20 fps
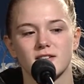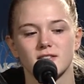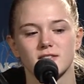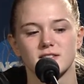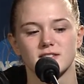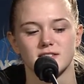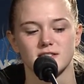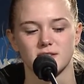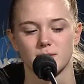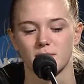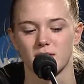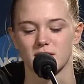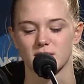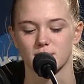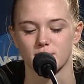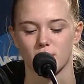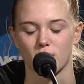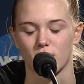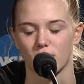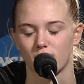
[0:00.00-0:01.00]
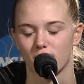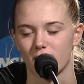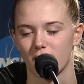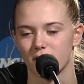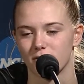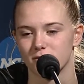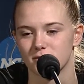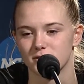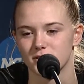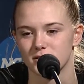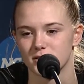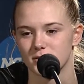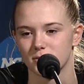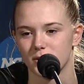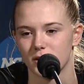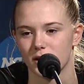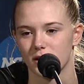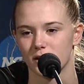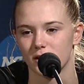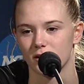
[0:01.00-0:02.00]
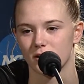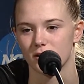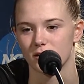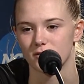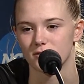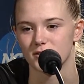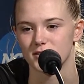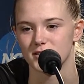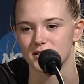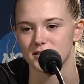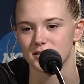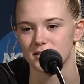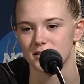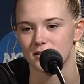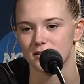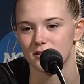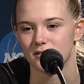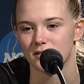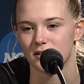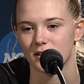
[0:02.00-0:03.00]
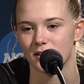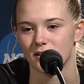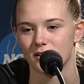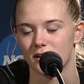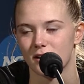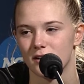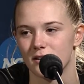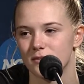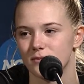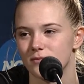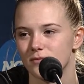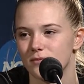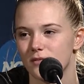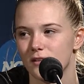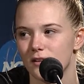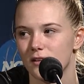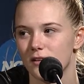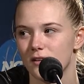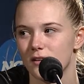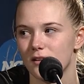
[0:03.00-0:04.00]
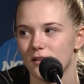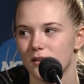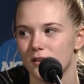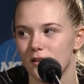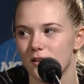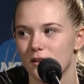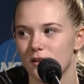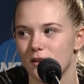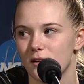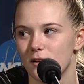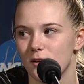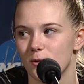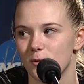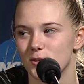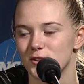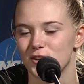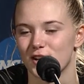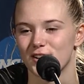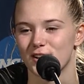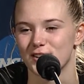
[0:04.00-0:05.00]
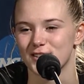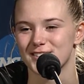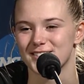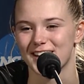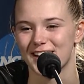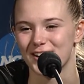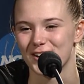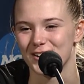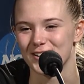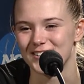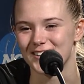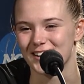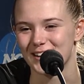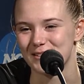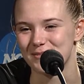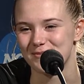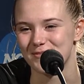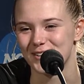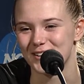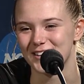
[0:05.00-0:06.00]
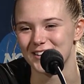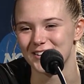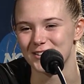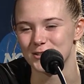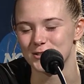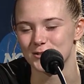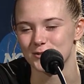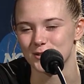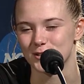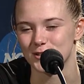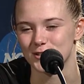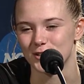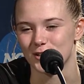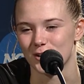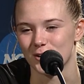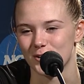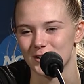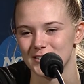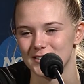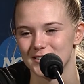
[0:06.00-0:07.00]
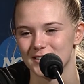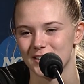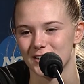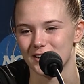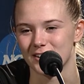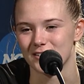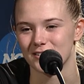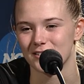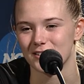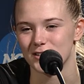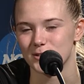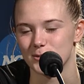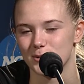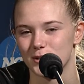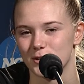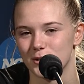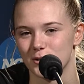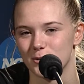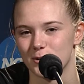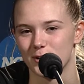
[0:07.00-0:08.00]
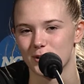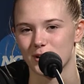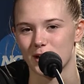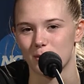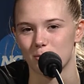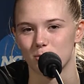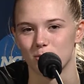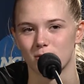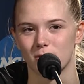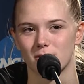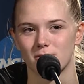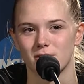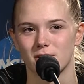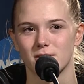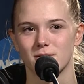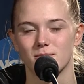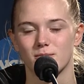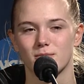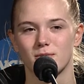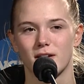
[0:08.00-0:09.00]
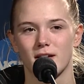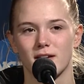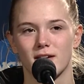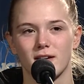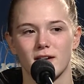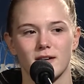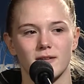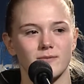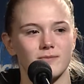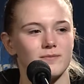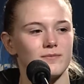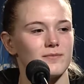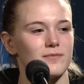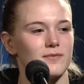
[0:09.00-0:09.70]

this is something that's been on our mind since the beginning of the season, and. Um, we tried not to say it all the time, but it was for sure always there because we knew that we were capable of it. And um,